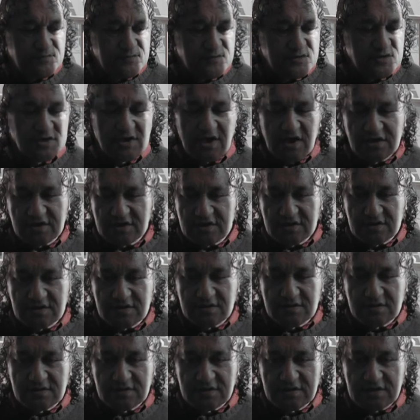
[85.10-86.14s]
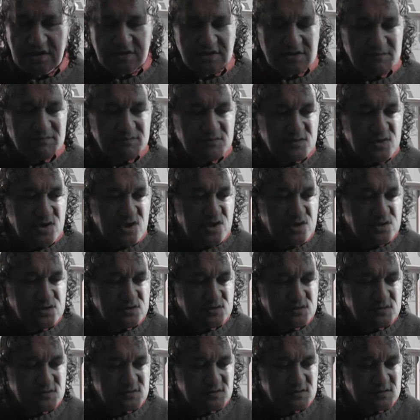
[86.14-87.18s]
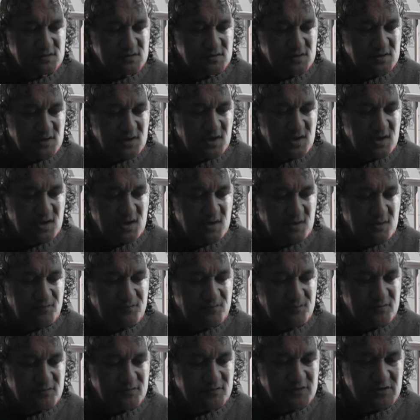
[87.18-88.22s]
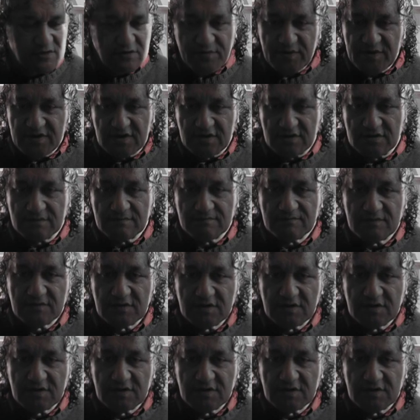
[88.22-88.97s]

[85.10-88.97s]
United Kingdom and European